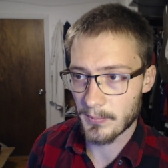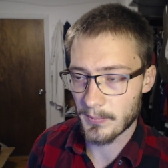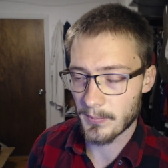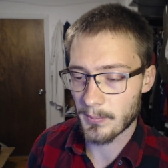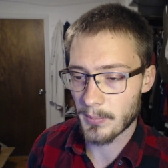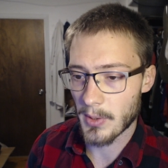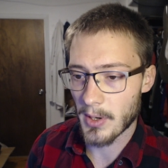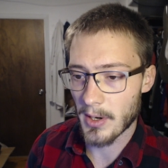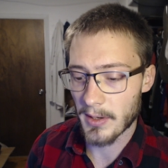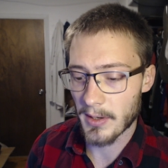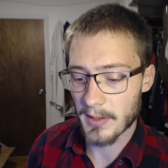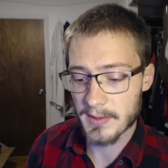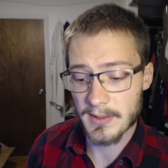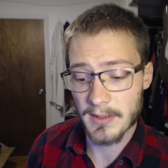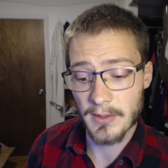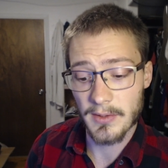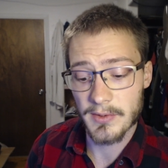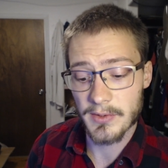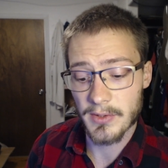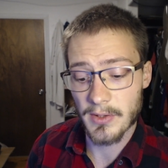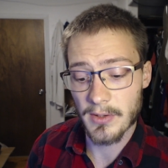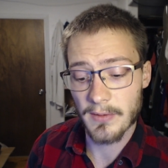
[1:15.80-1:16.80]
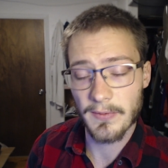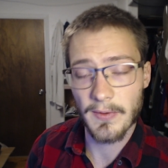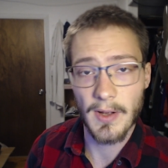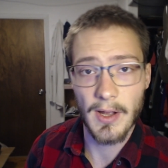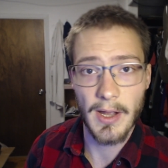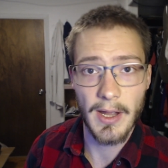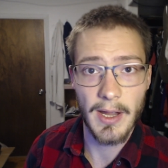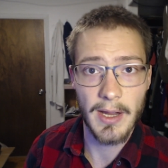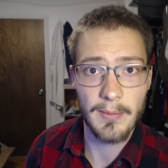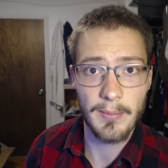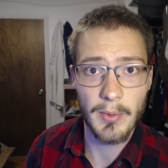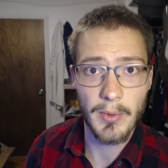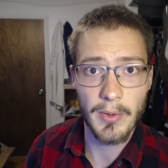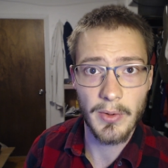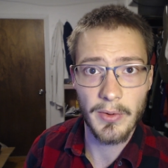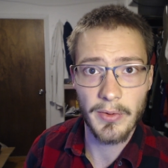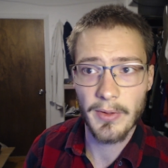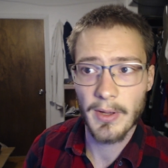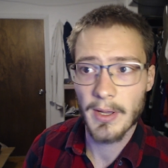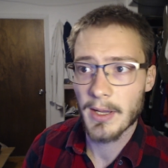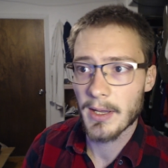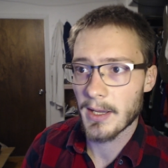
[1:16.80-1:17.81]
products that are certified
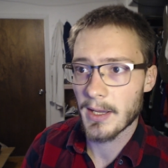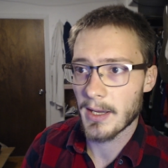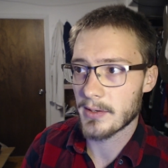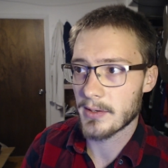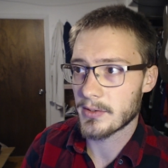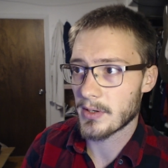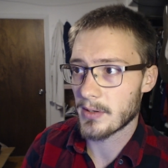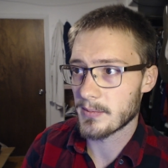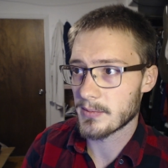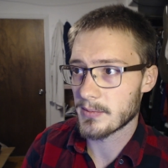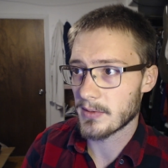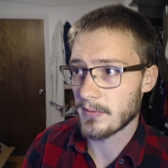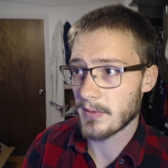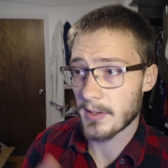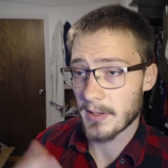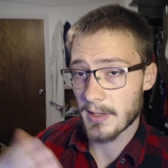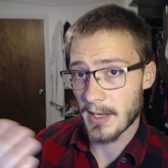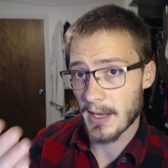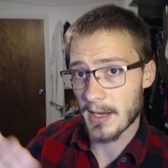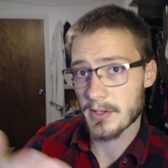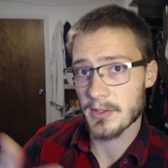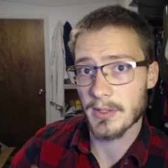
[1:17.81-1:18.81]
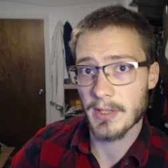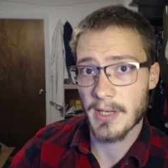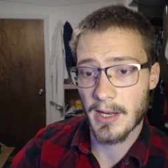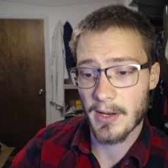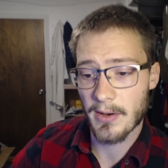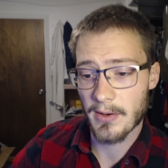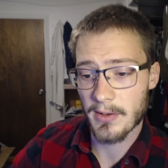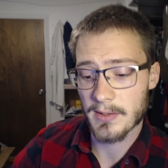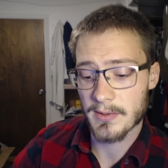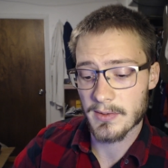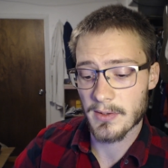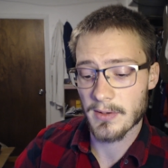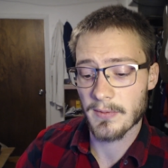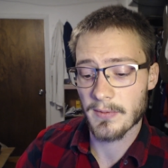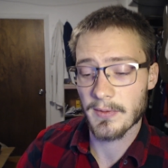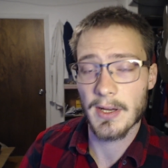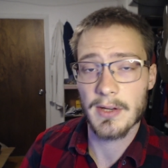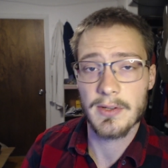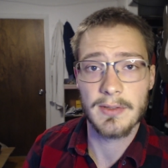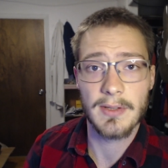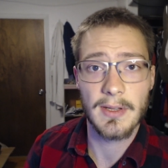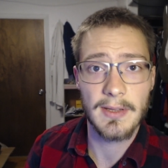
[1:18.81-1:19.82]
both in terms of that they actually carry the
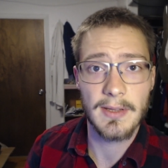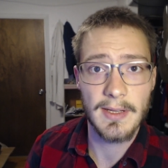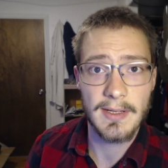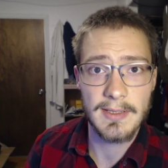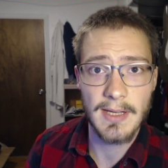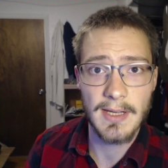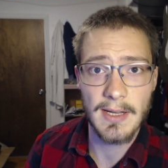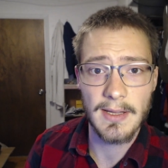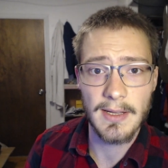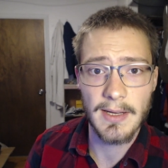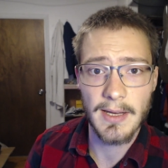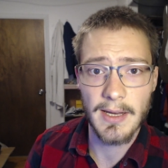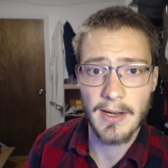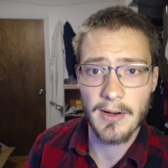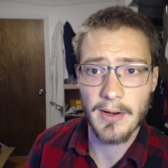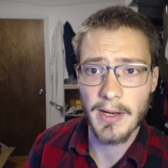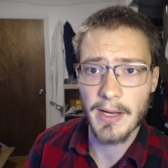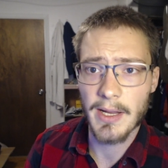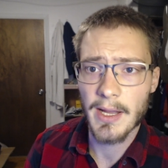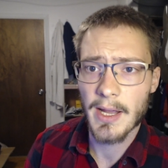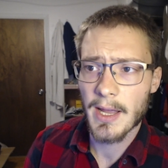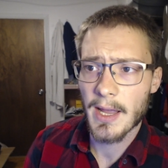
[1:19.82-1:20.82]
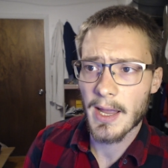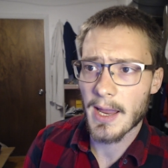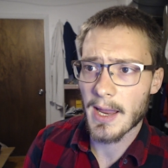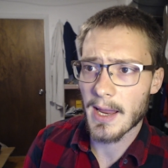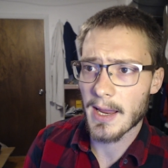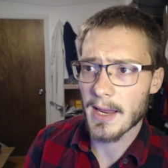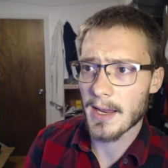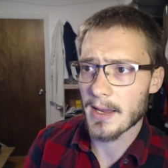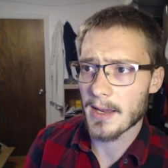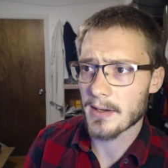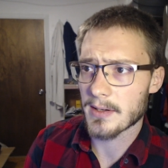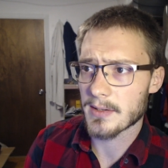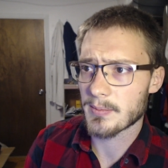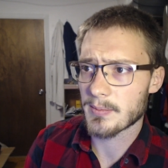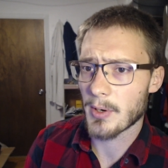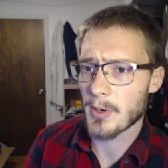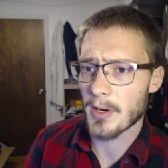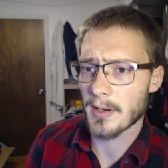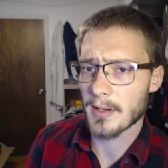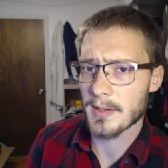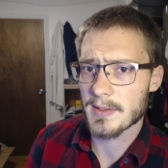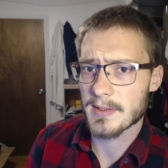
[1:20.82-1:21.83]
certification that they say they carry and
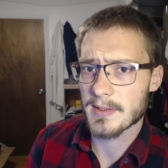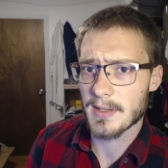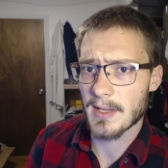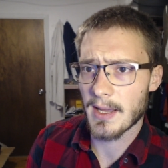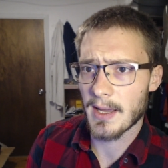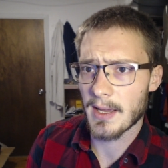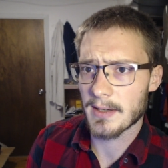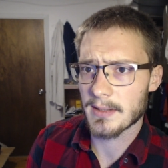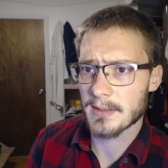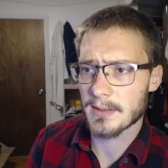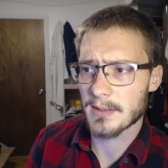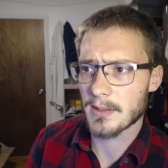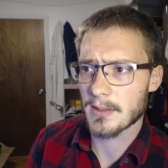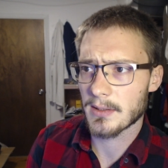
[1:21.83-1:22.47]
products that